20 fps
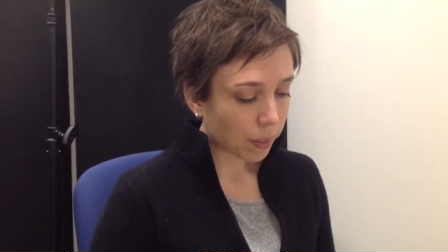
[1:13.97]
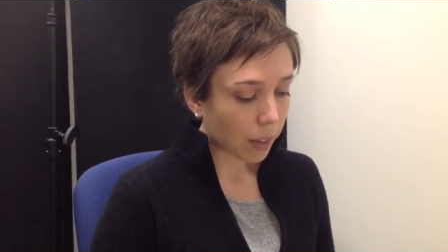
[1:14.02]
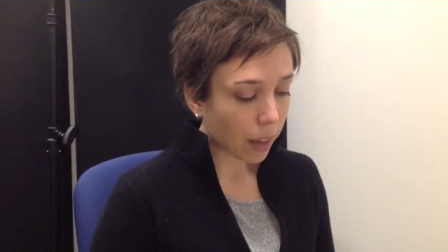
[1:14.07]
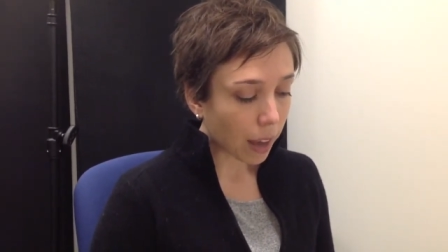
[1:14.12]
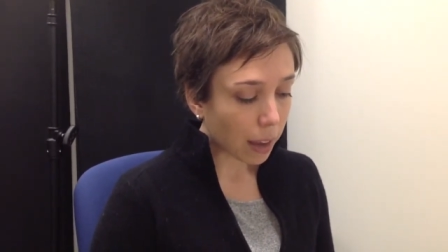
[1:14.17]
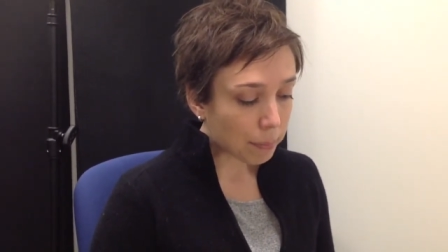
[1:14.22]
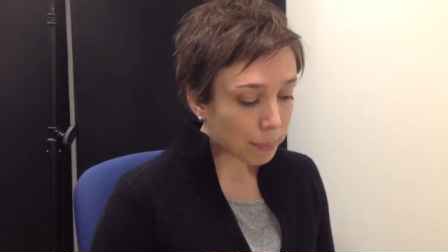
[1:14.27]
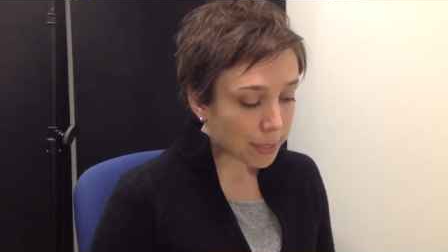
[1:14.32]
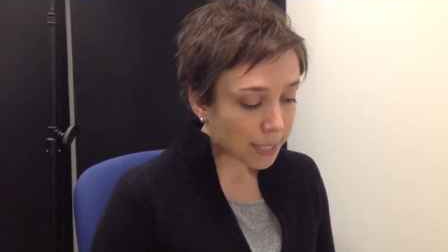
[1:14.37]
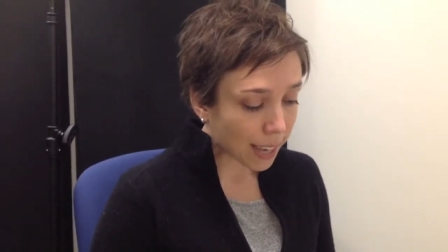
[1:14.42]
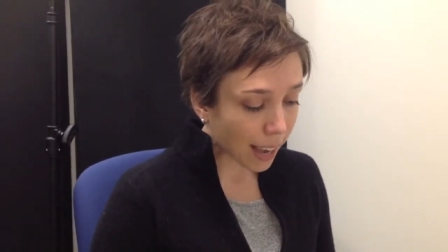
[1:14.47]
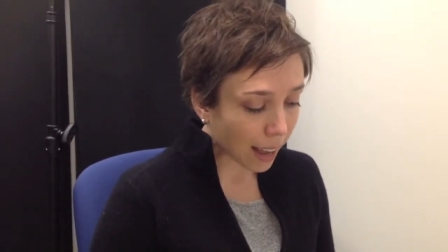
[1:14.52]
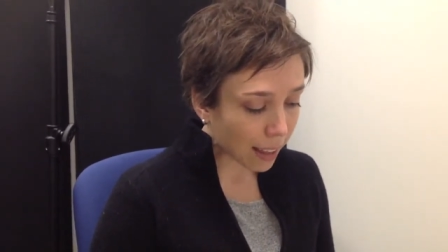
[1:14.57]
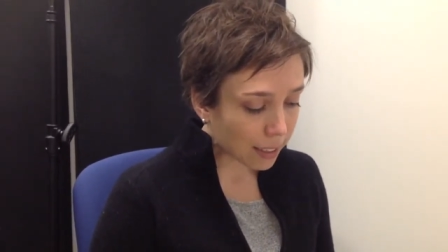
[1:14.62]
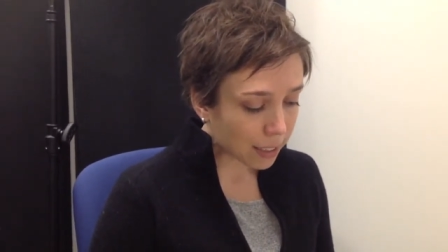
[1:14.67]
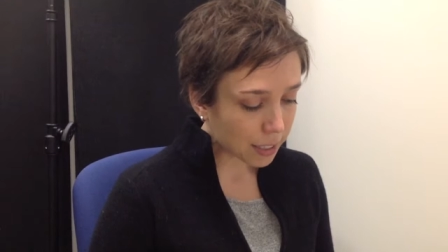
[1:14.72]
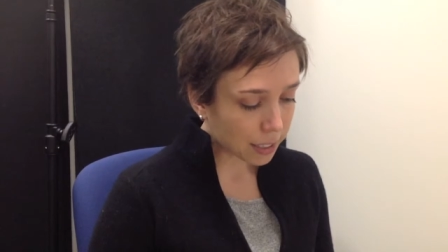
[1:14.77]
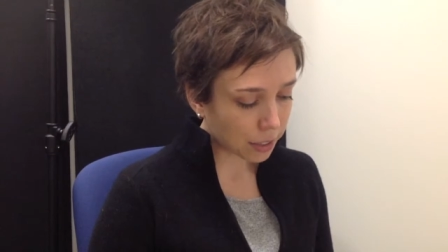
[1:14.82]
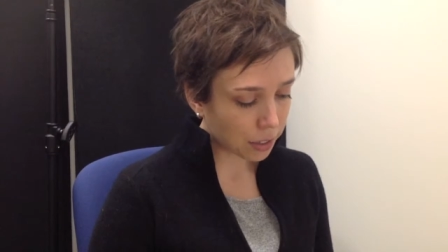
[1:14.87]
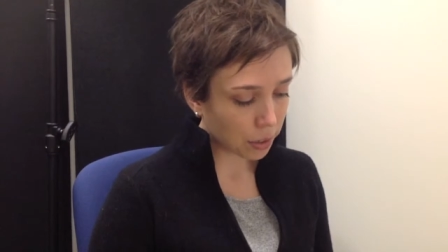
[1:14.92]
I'm
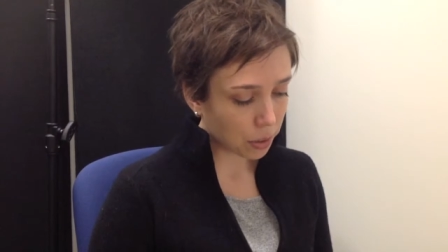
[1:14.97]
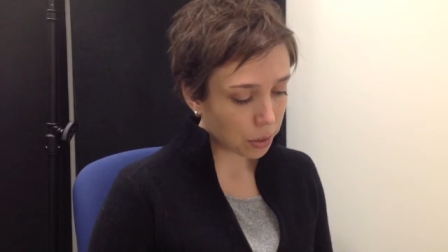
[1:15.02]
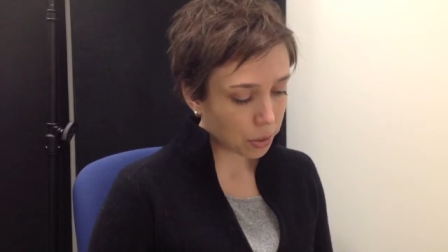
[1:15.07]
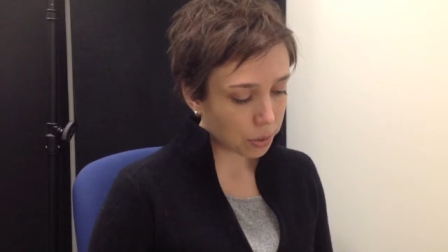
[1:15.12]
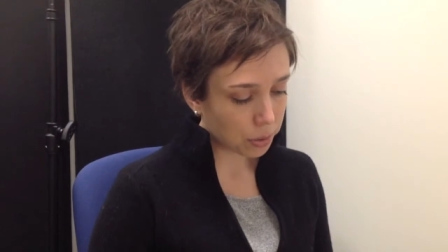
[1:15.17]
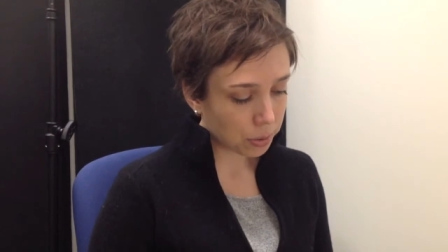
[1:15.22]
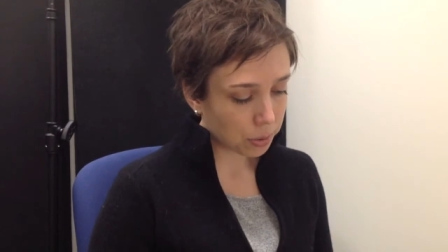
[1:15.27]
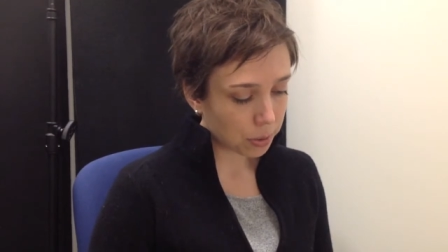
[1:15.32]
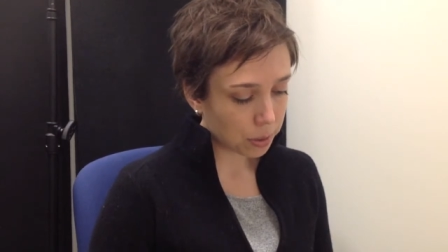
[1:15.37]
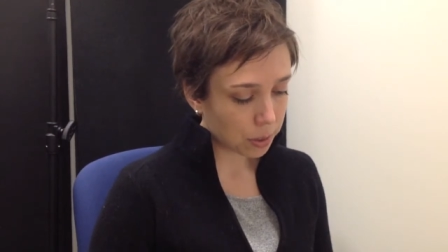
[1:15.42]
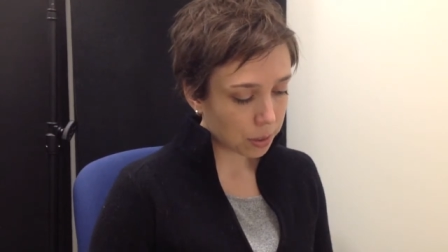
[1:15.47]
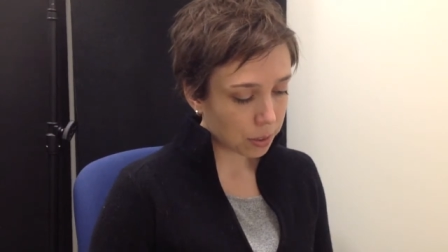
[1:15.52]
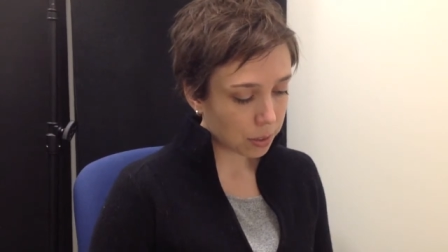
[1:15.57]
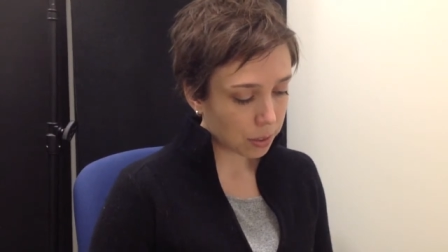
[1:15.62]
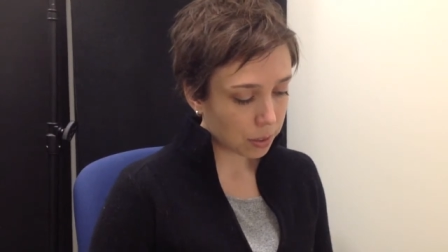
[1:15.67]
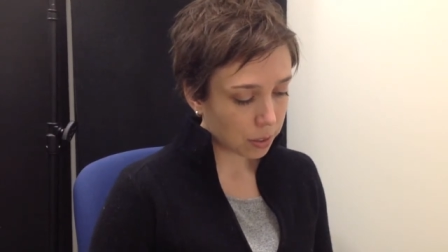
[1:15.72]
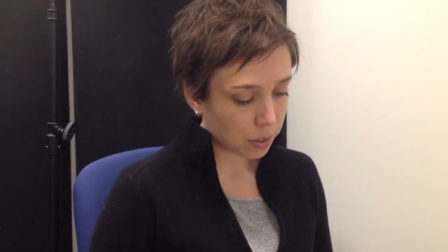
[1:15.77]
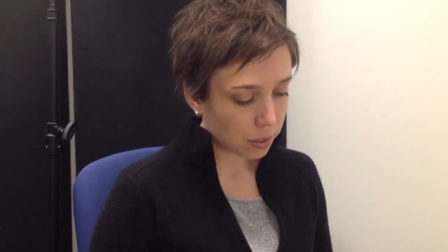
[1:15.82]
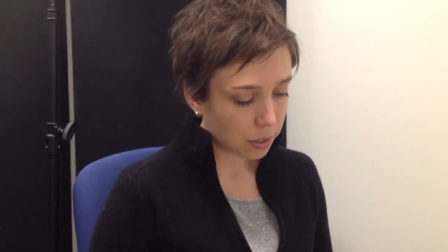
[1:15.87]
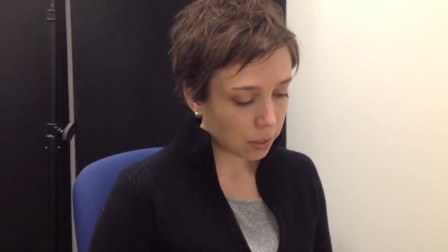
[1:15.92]
telling you,
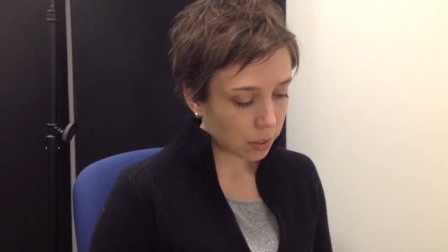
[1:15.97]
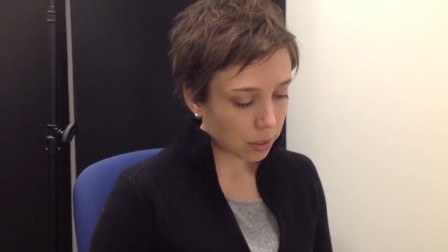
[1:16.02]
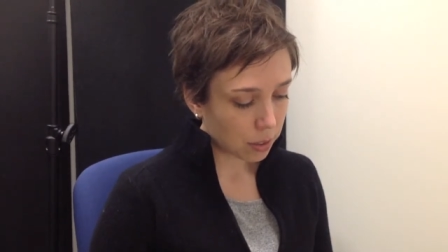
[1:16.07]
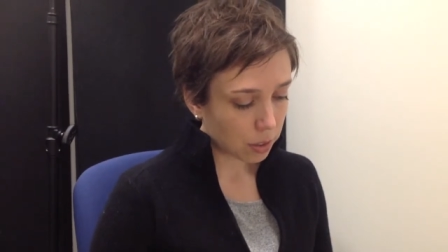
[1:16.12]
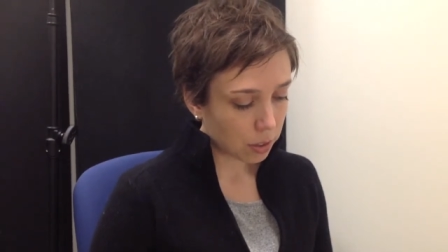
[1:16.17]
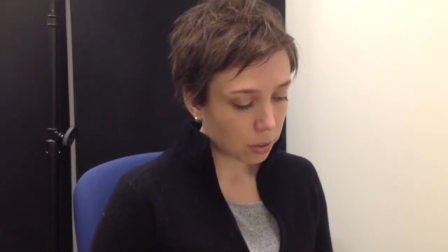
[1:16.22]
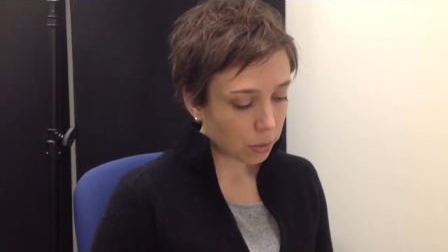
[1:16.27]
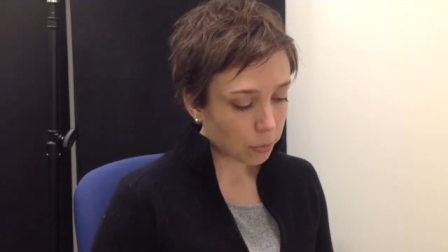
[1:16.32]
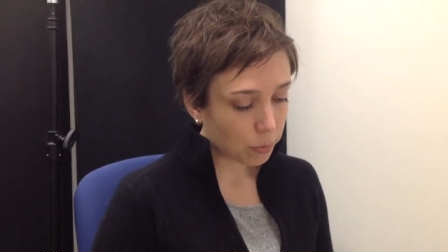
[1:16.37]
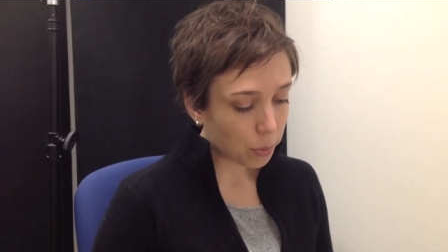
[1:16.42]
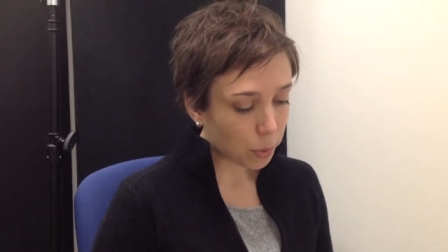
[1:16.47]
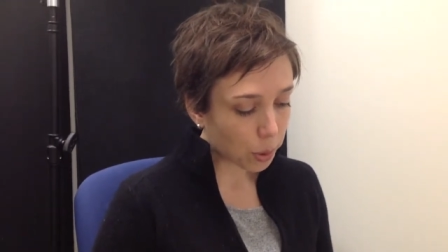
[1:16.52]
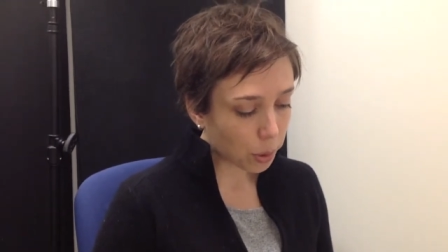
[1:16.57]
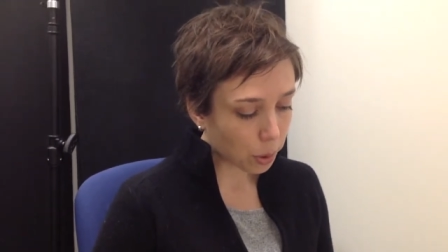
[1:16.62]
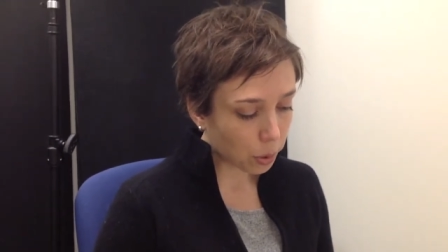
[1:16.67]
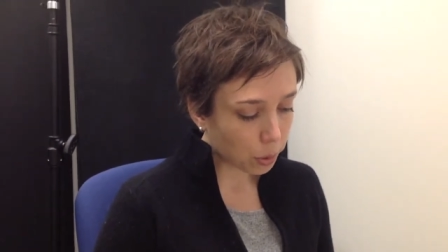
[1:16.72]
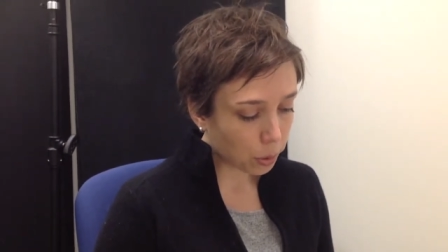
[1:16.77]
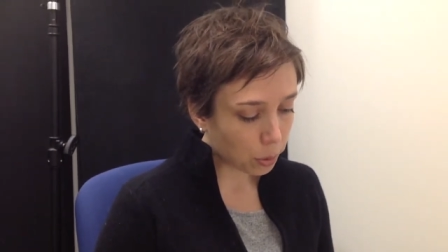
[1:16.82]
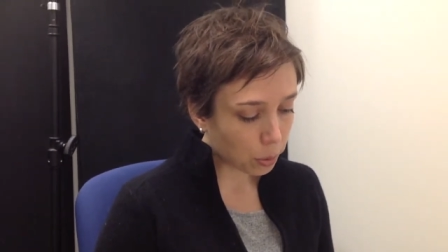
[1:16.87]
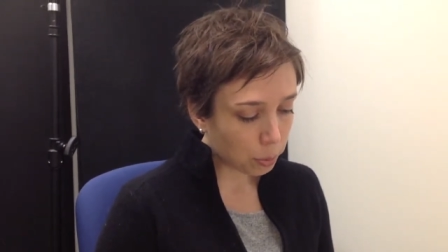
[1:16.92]
for
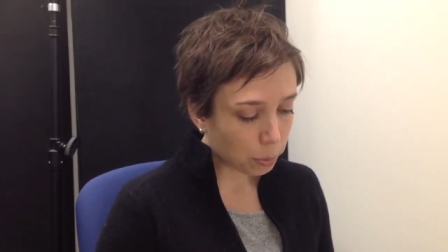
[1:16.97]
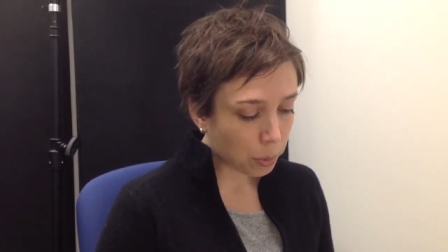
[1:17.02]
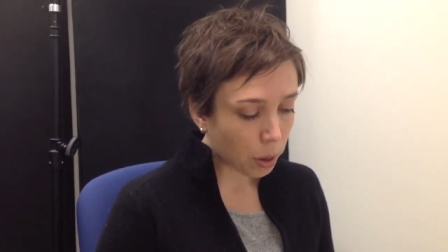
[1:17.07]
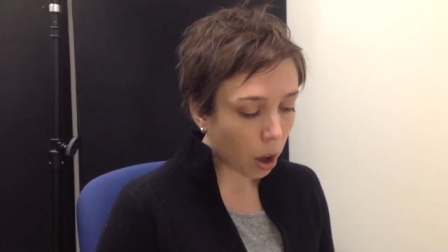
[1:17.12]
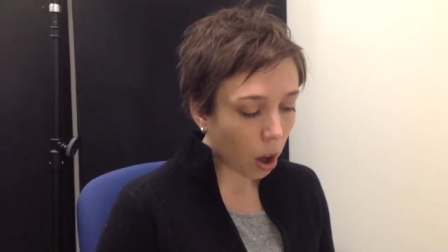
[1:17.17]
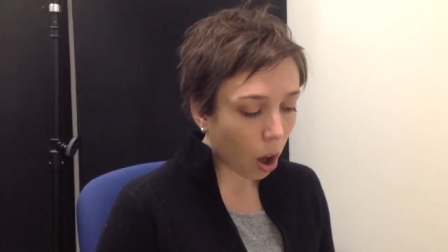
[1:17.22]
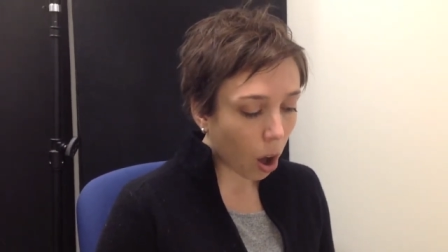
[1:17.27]
whom